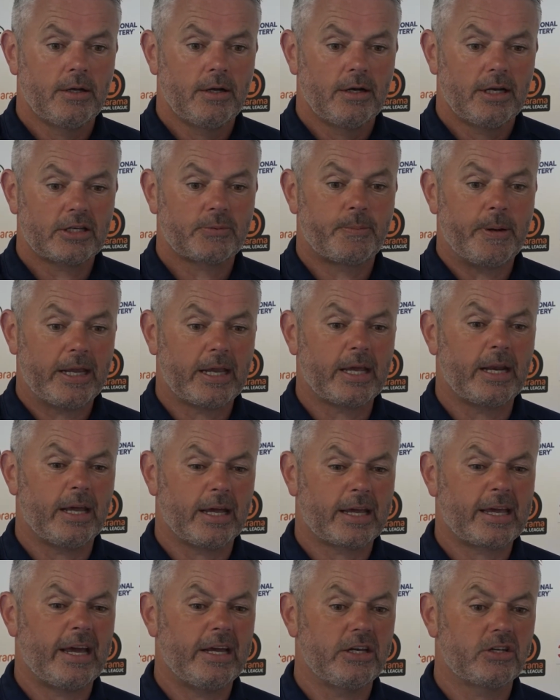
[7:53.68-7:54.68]
Let's make it an
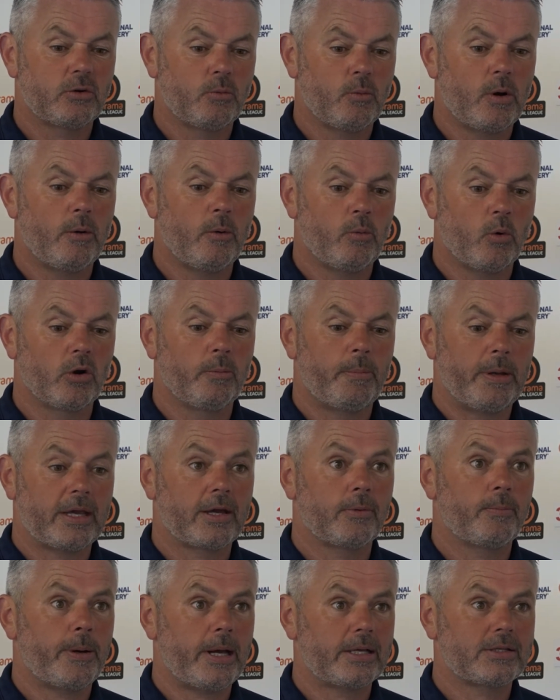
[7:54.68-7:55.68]
occasion where we want to be
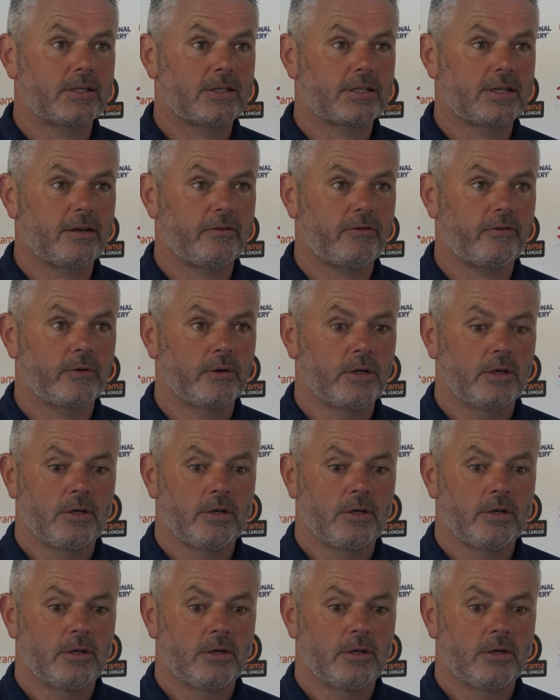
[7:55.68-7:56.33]
competitive.